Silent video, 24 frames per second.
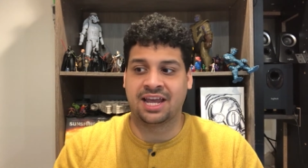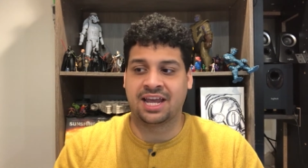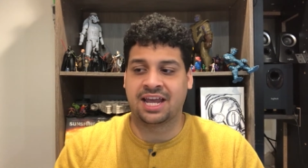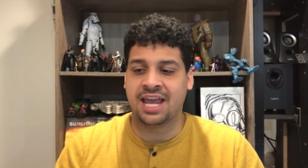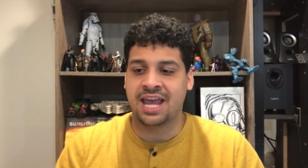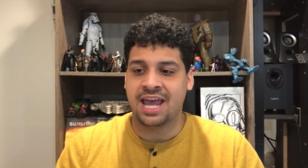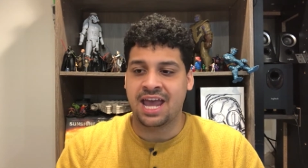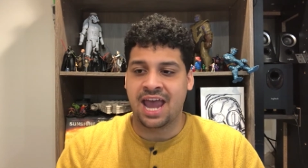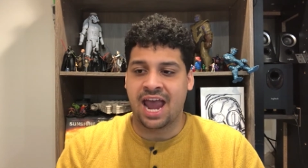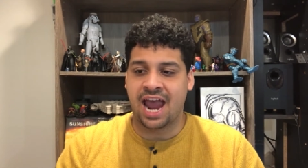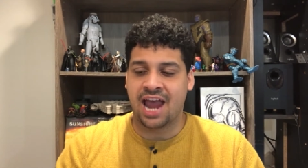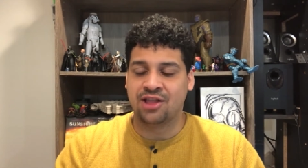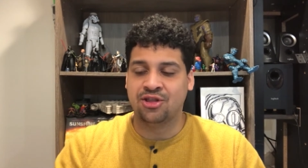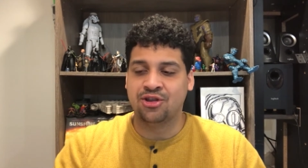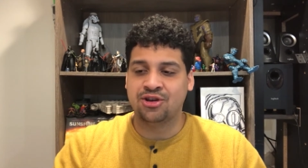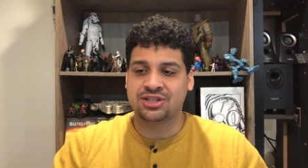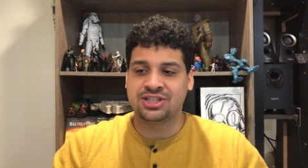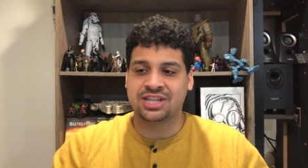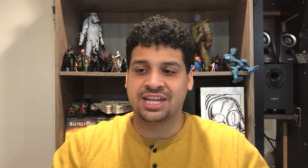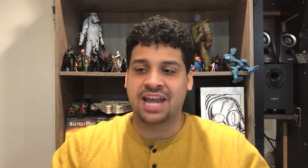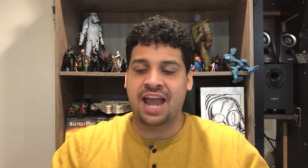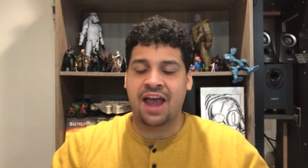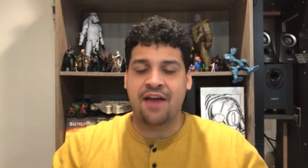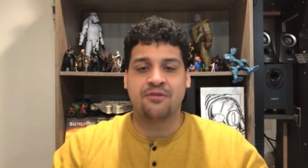Like, it
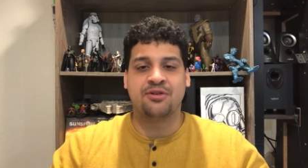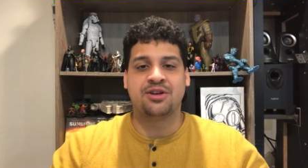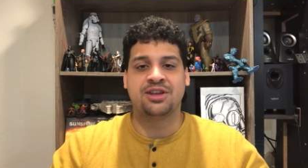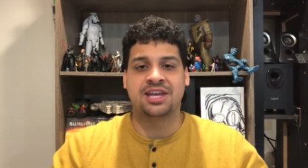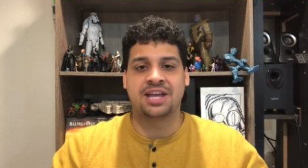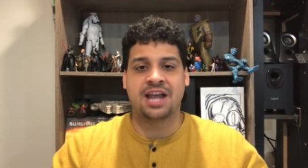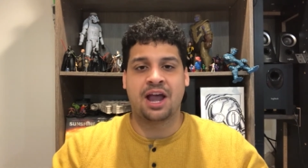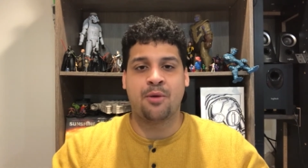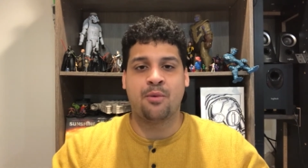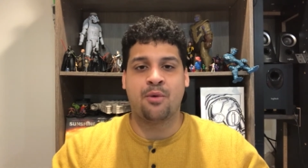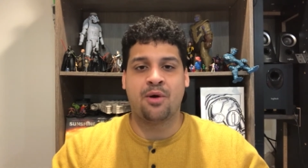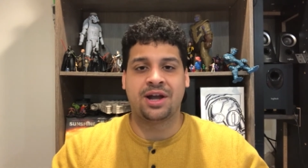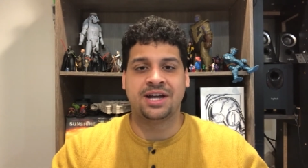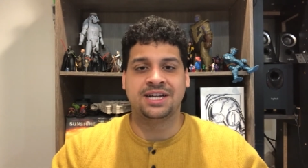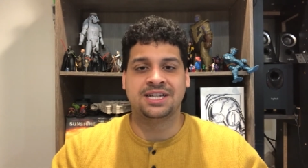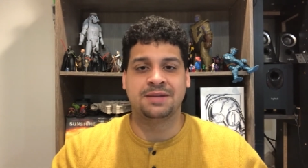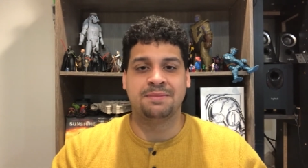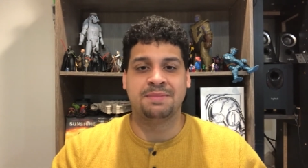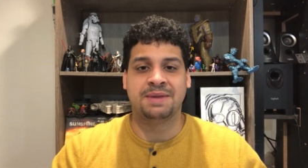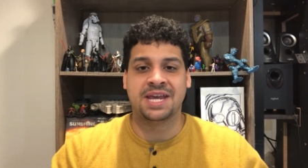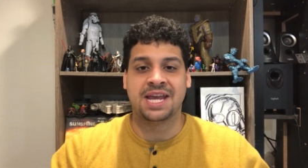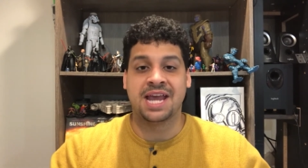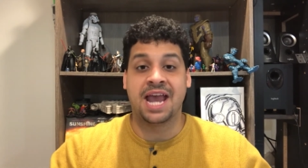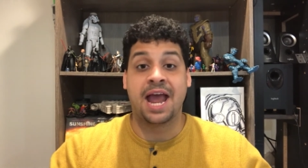looks like everything I want
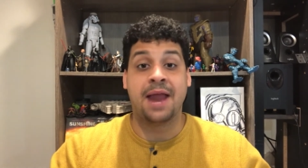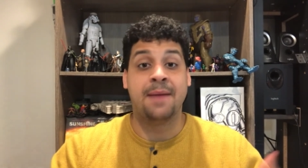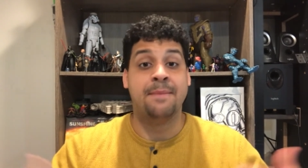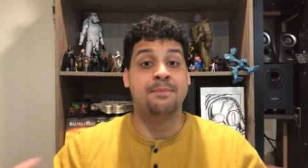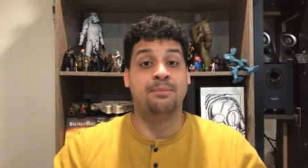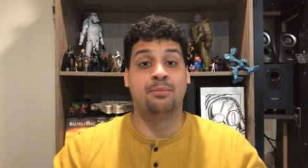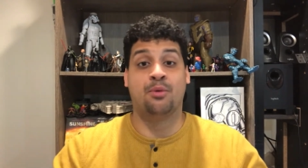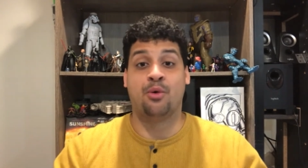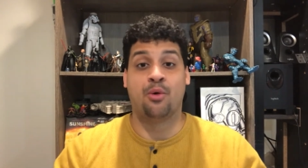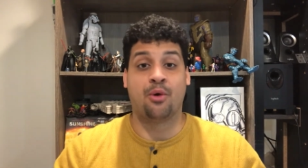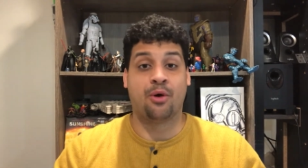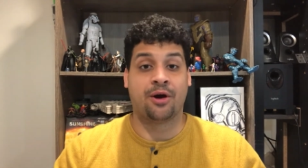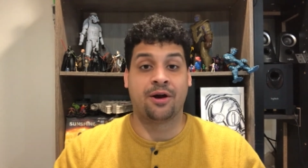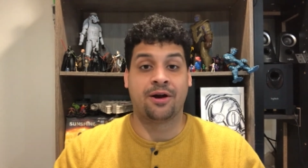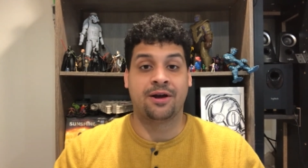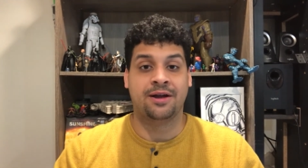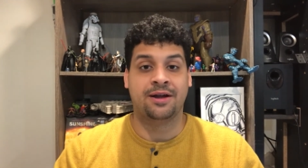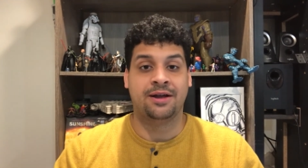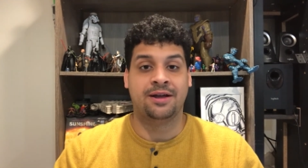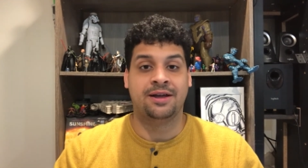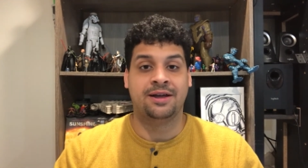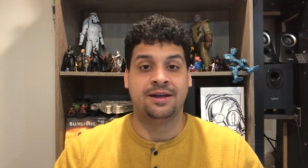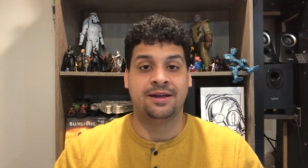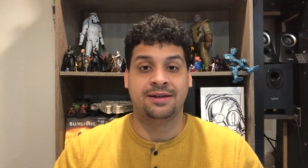it to be and
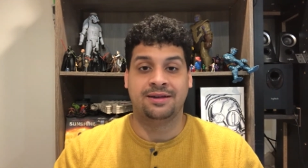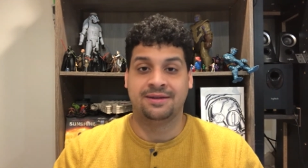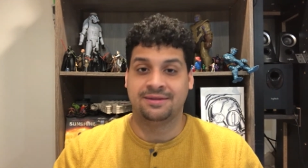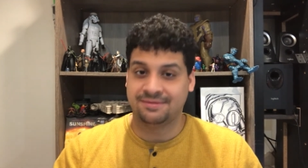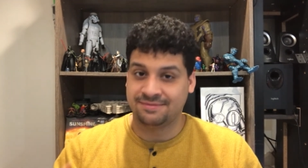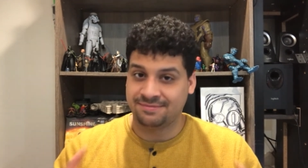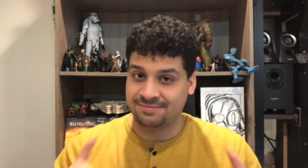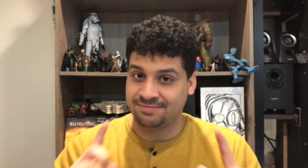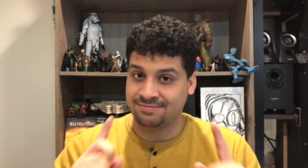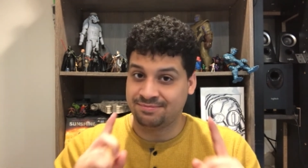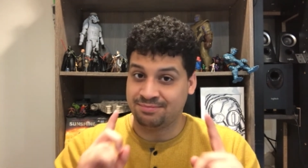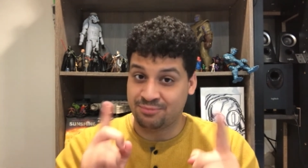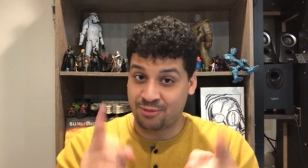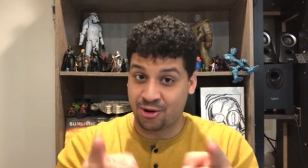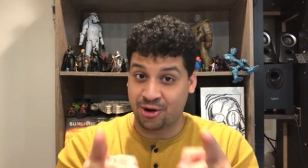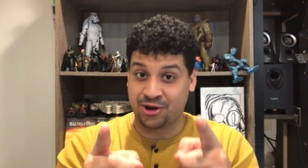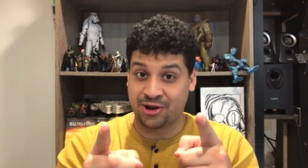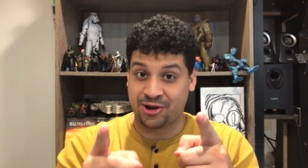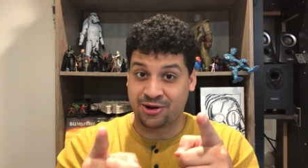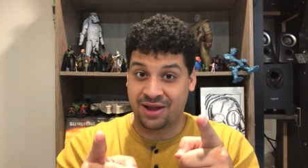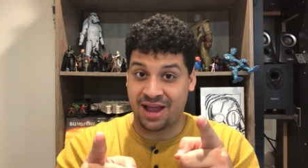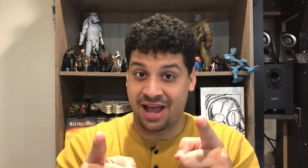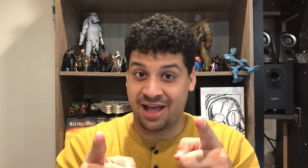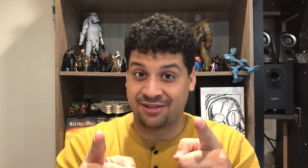more.
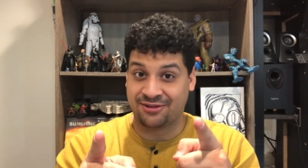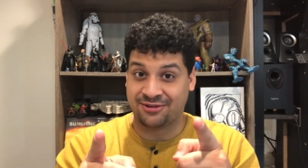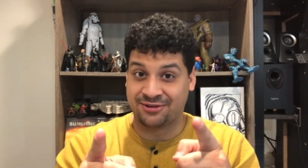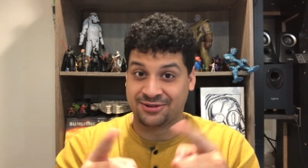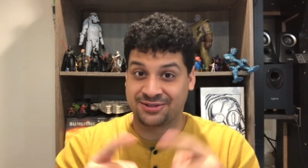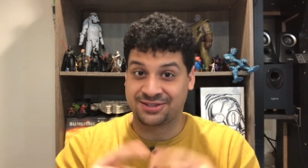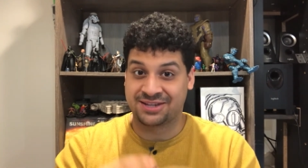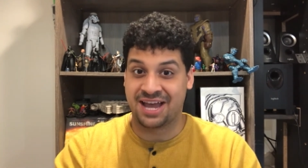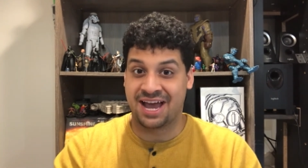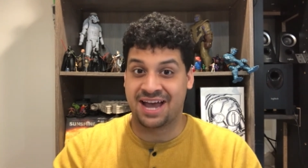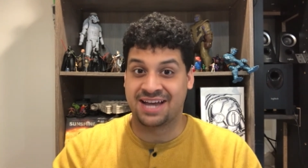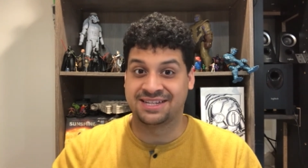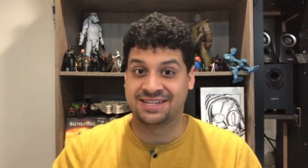Mark your calendars,